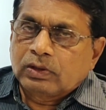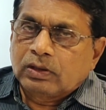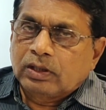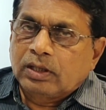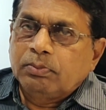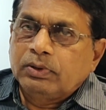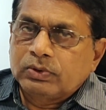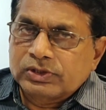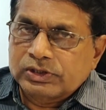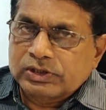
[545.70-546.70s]

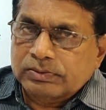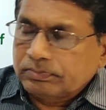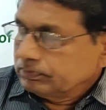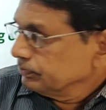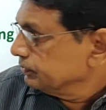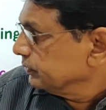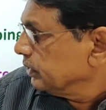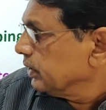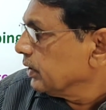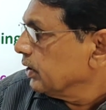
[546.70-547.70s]
ABO system.
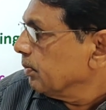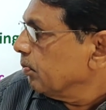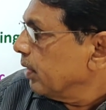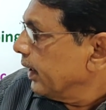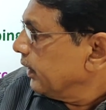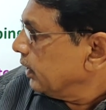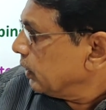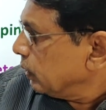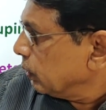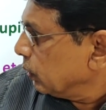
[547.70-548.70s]
The minor
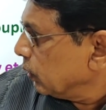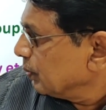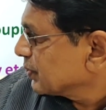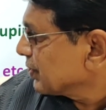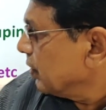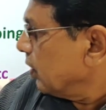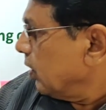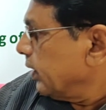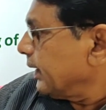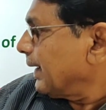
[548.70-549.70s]
groups
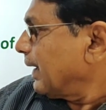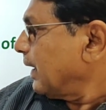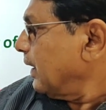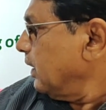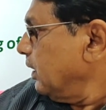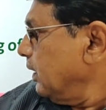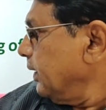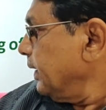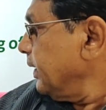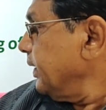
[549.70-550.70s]
are Kell,
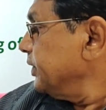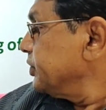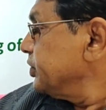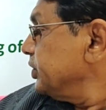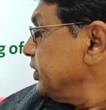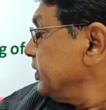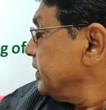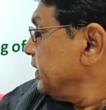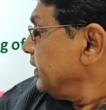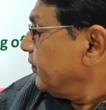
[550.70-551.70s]
Kidd,
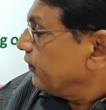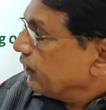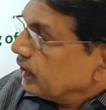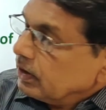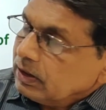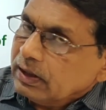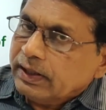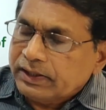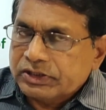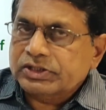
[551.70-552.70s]
Duffy,
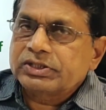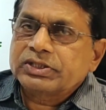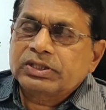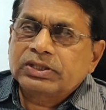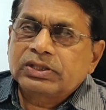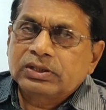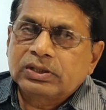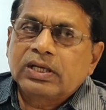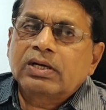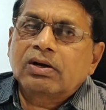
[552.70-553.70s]
etc.
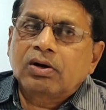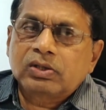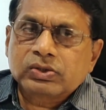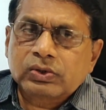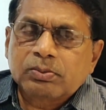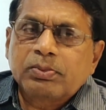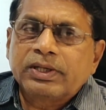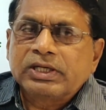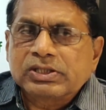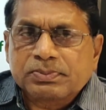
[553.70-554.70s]
They are not so
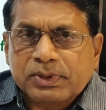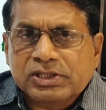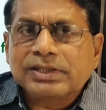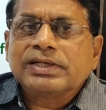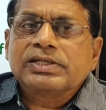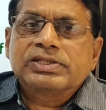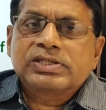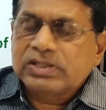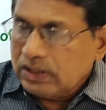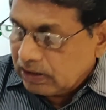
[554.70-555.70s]
important. In special
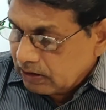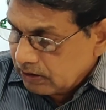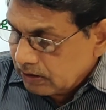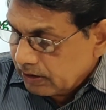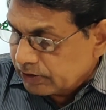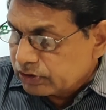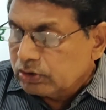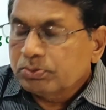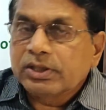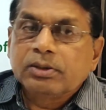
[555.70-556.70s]
cases, they
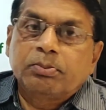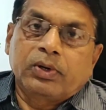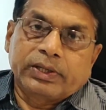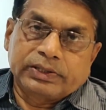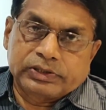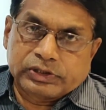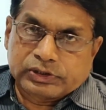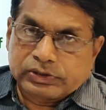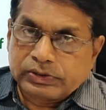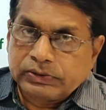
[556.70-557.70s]
assume the
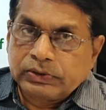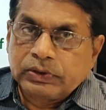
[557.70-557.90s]
importance.